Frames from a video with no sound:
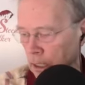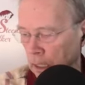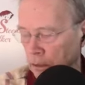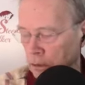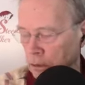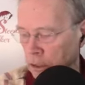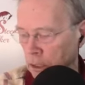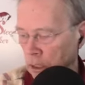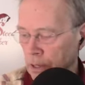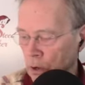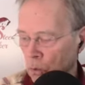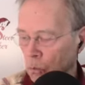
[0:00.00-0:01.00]
And
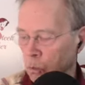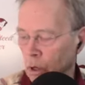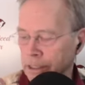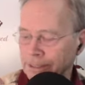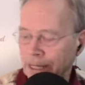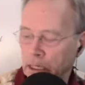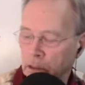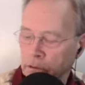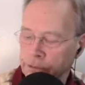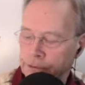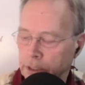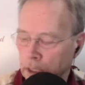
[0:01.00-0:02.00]
so what
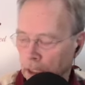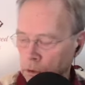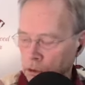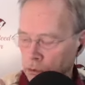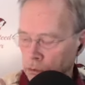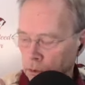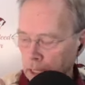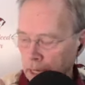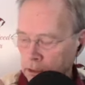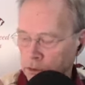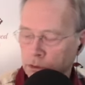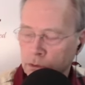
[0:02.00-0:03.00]
else would you
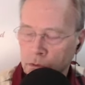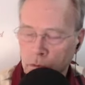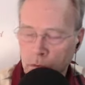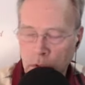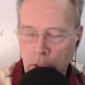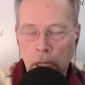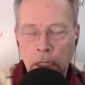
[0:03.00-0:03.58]
like to,